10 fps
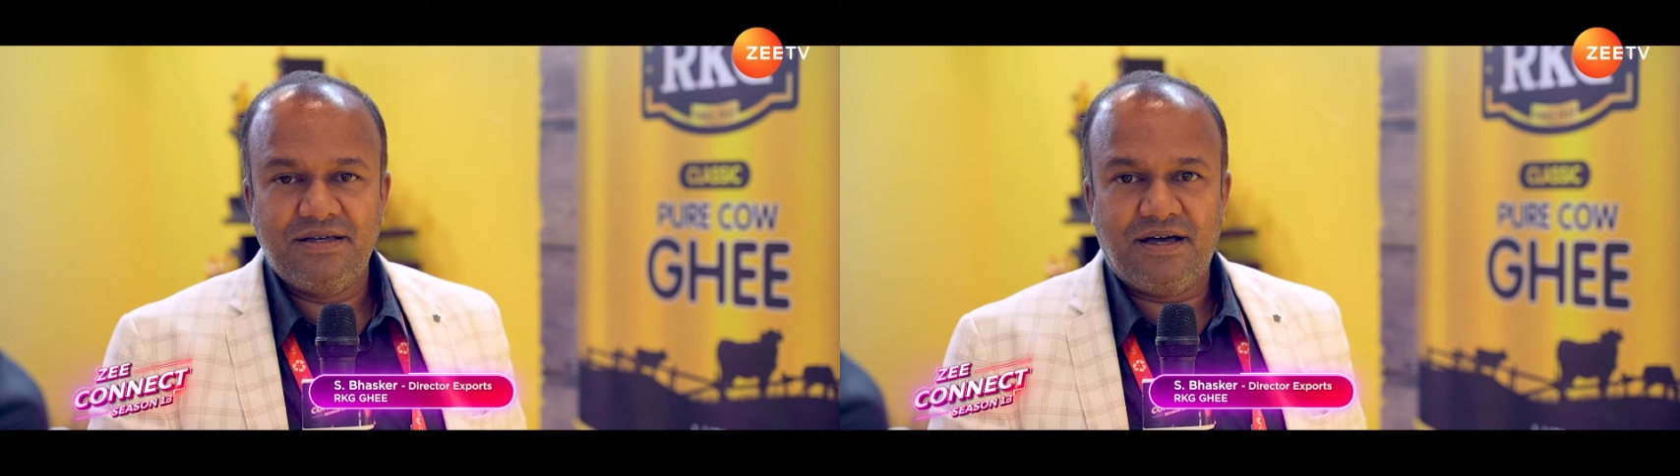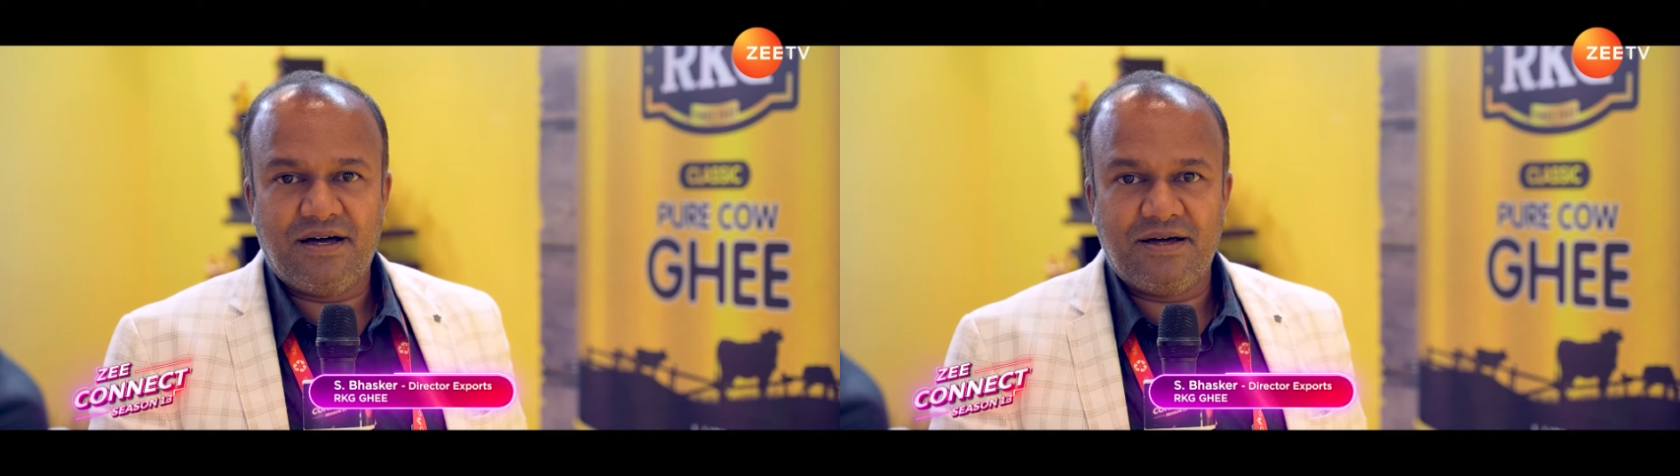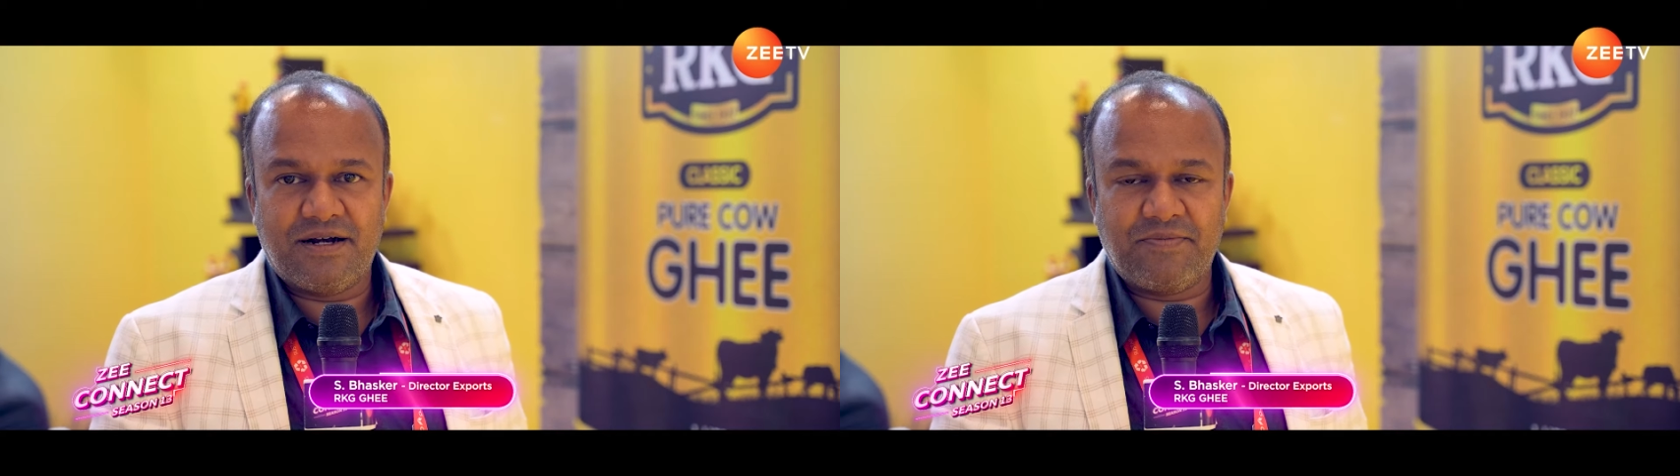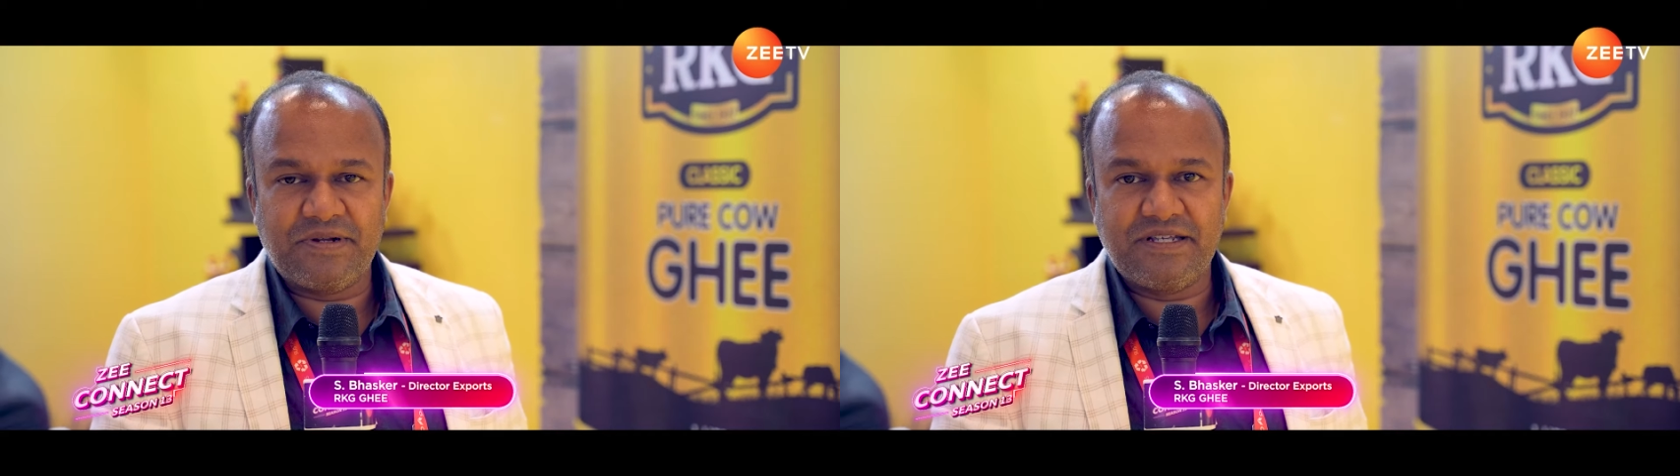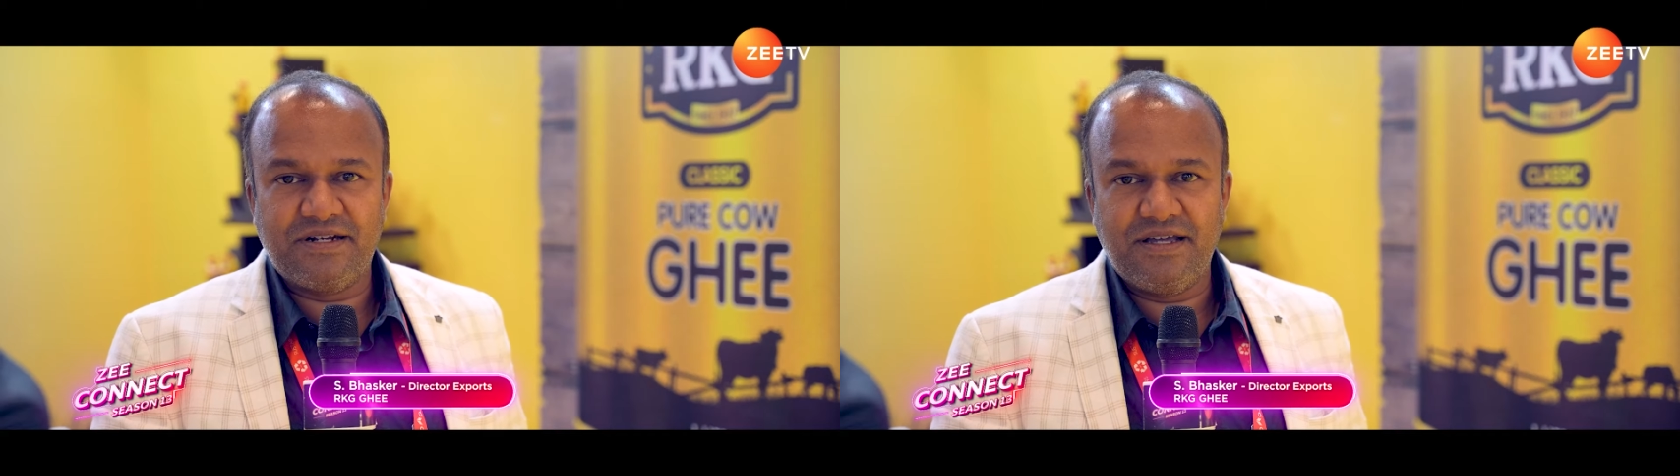
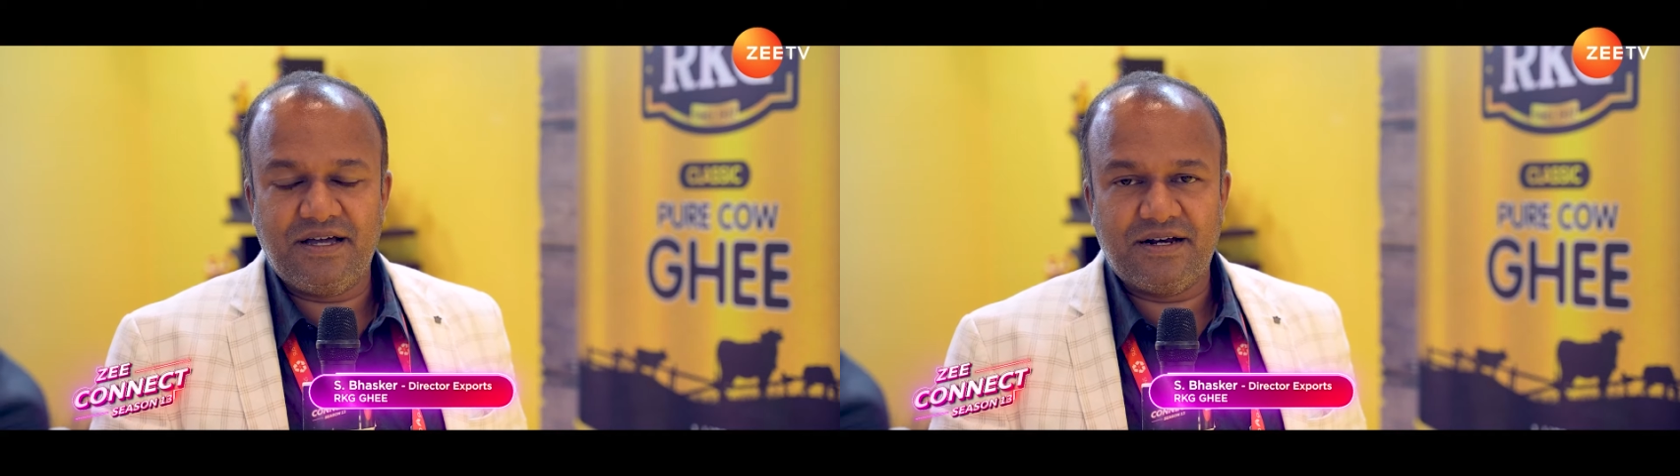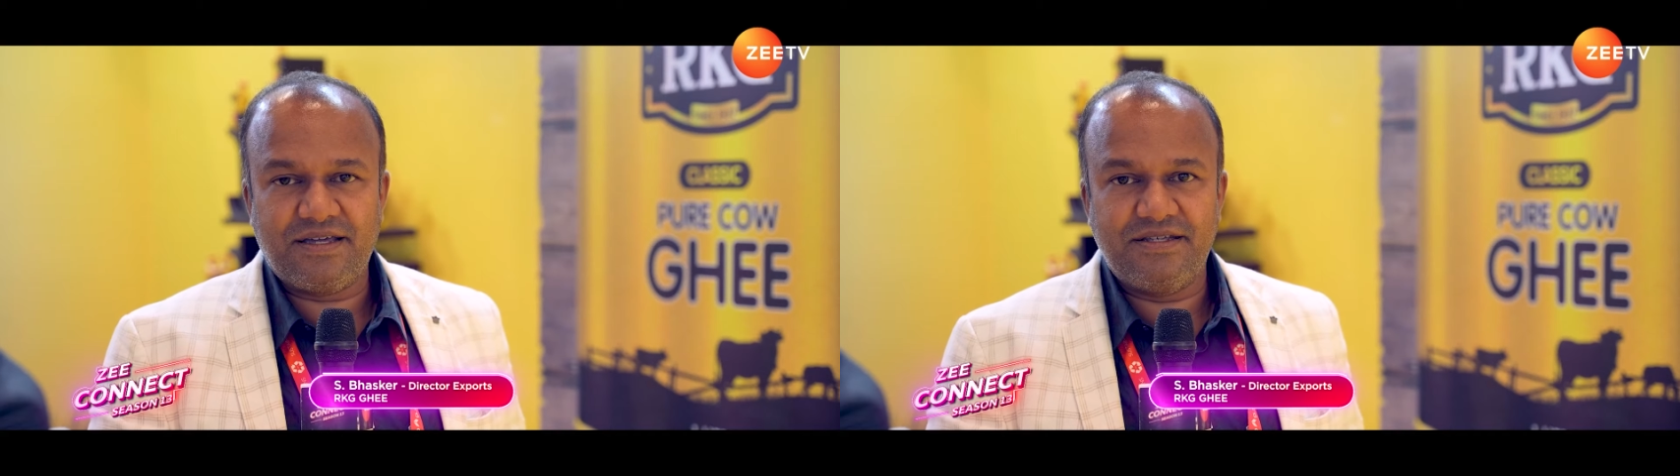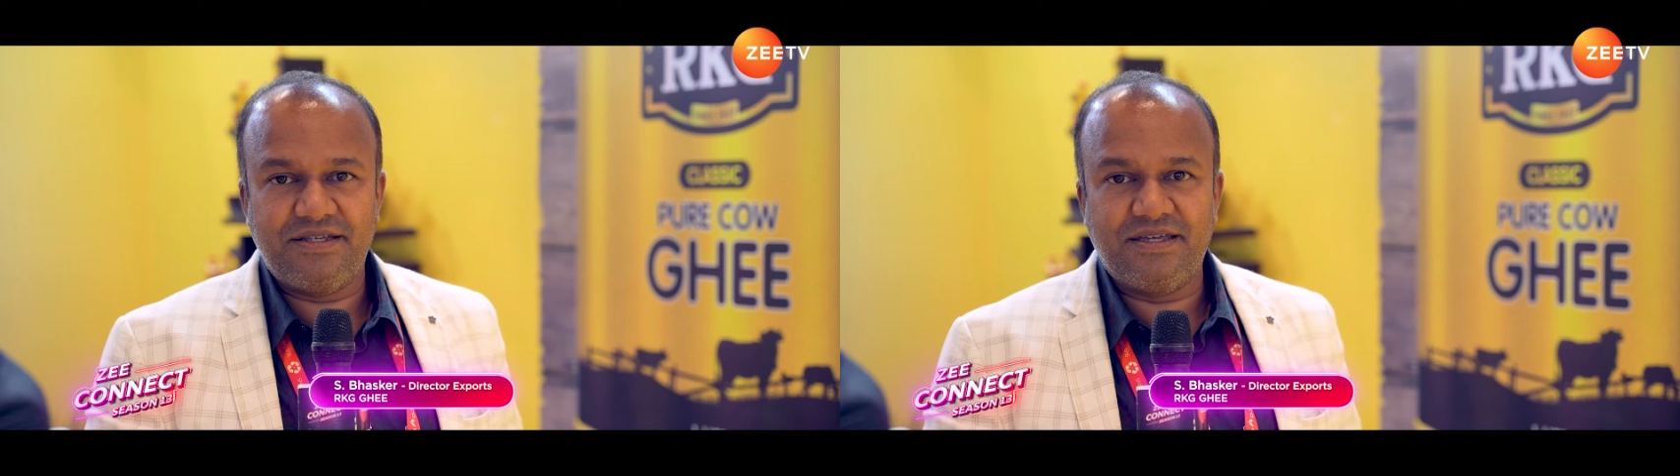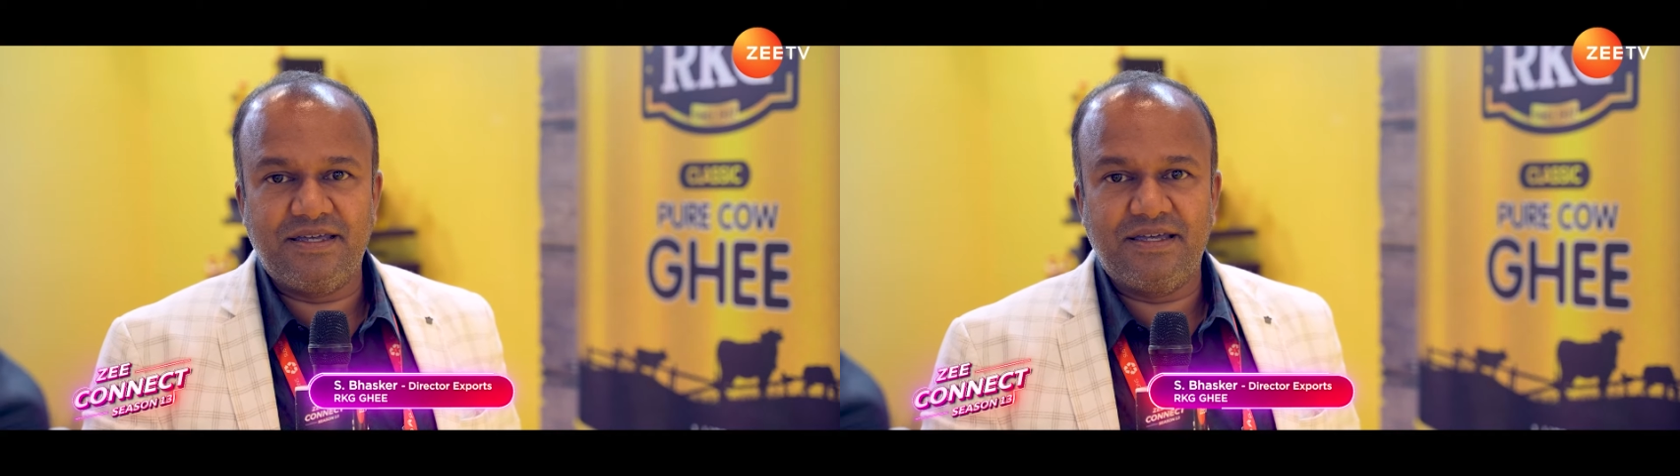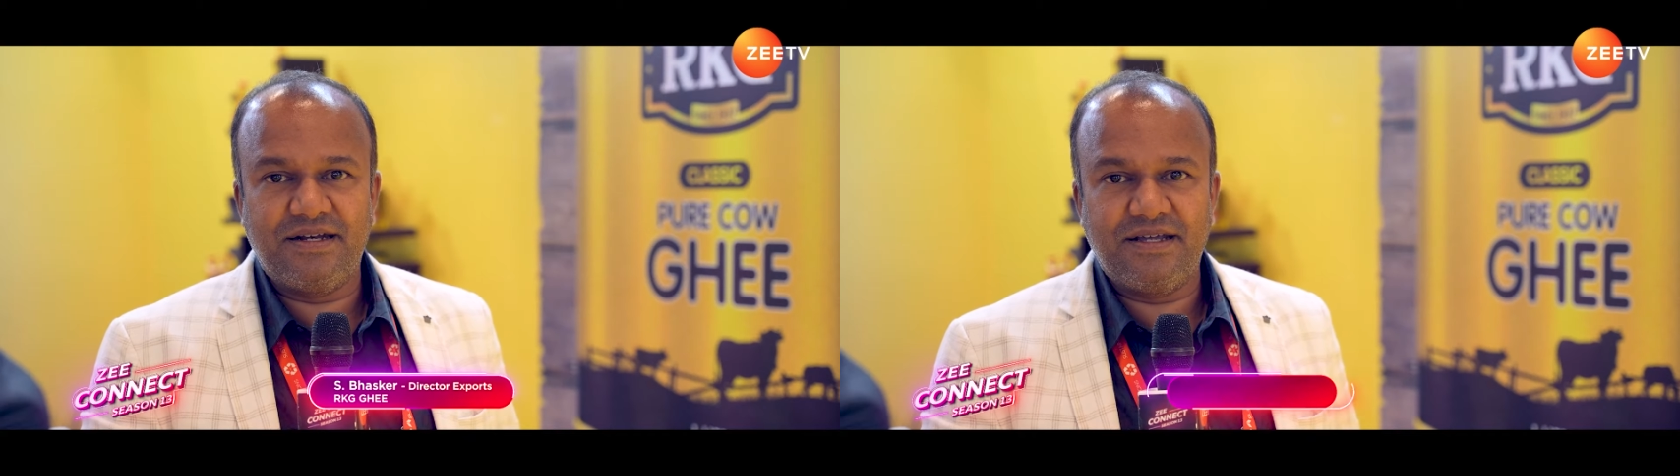representing
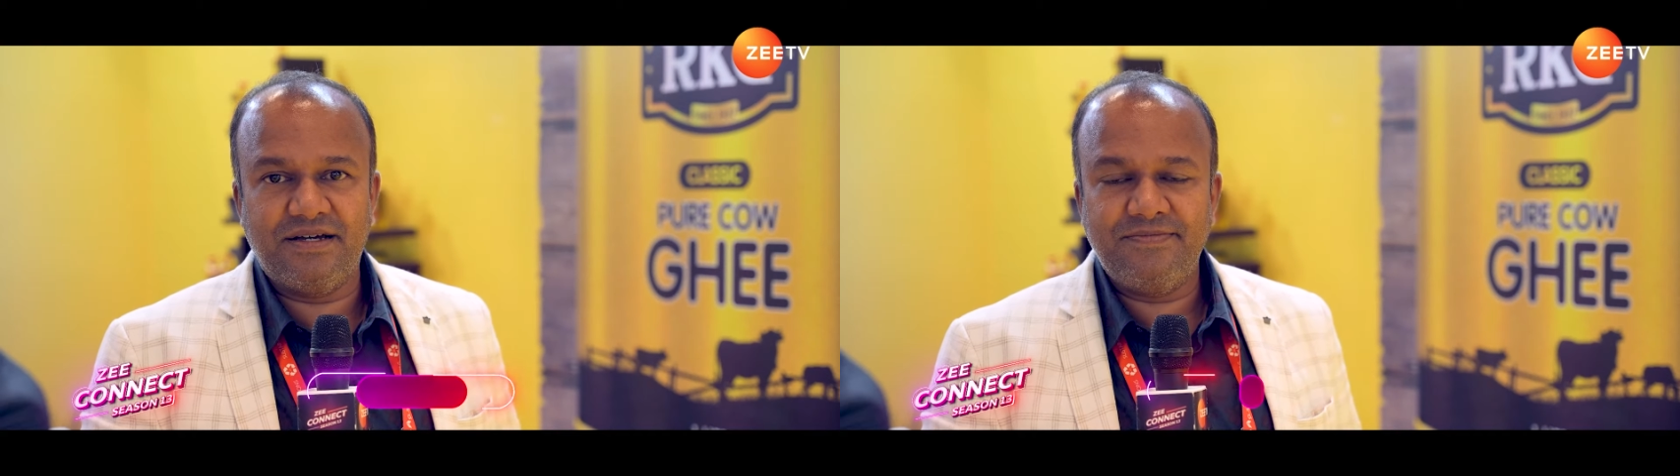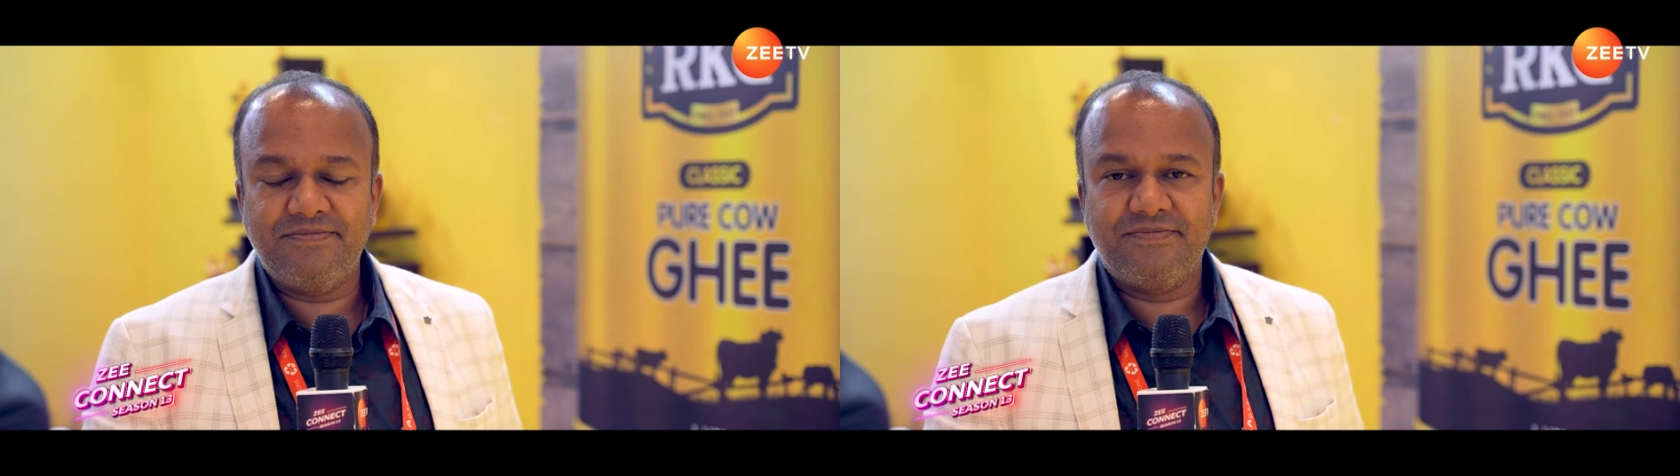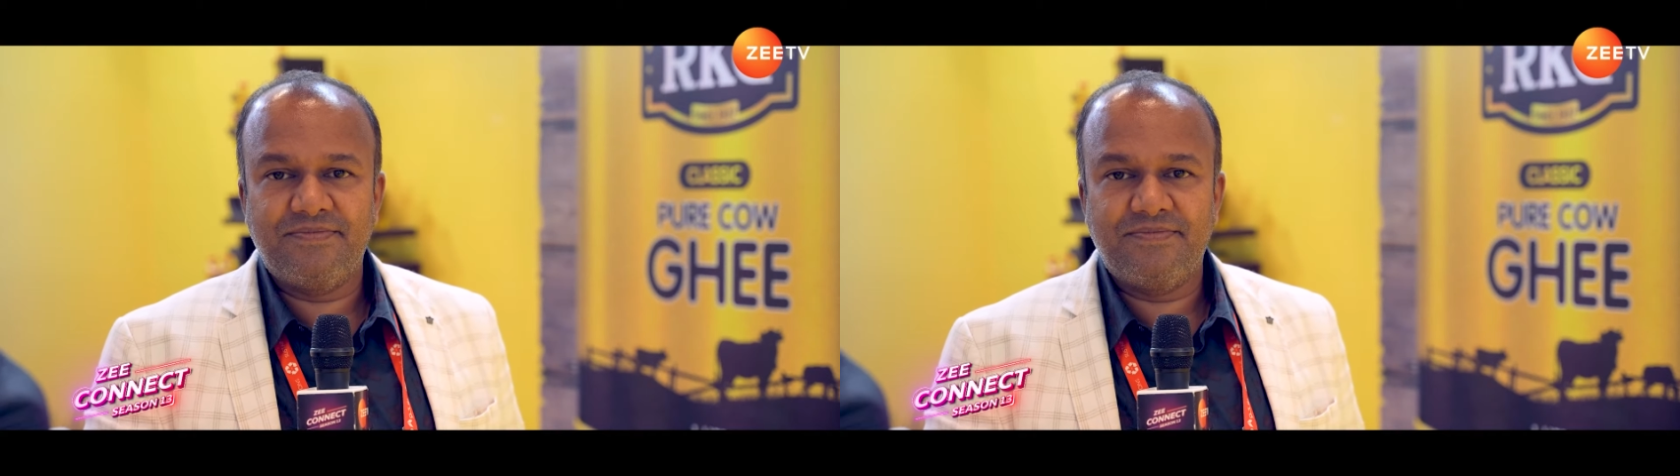RKGG India.